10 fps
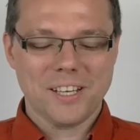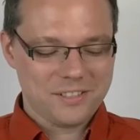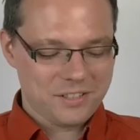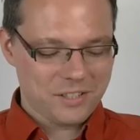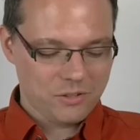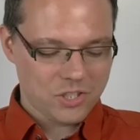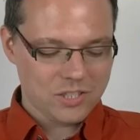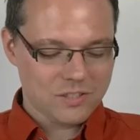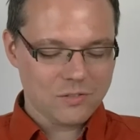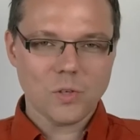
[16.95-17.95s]
So
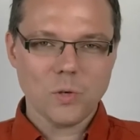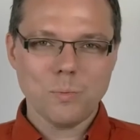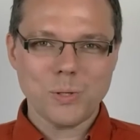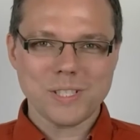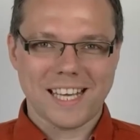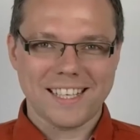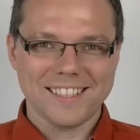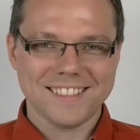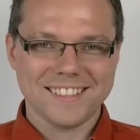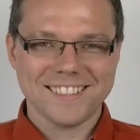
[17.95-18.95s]
just a few more
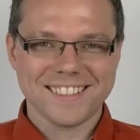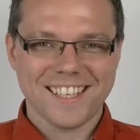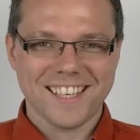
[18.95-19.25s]
seconds.